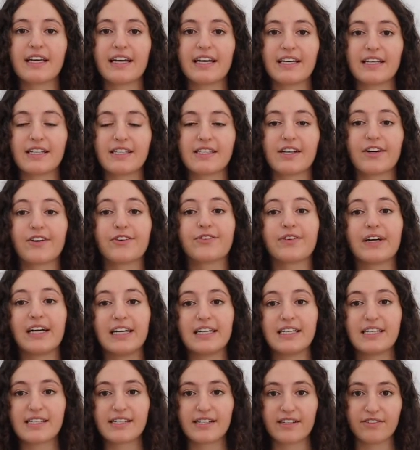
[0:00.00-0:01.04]
is a
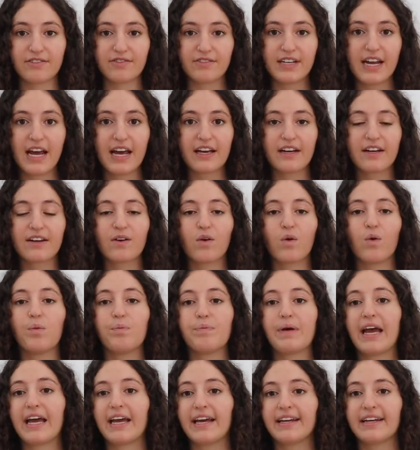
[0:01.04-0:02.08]
really stiff neck or
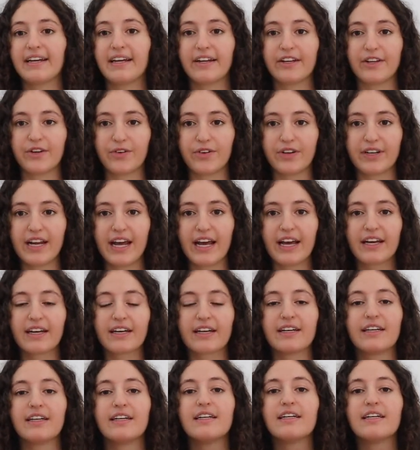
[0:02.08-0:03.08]
pain in your neck,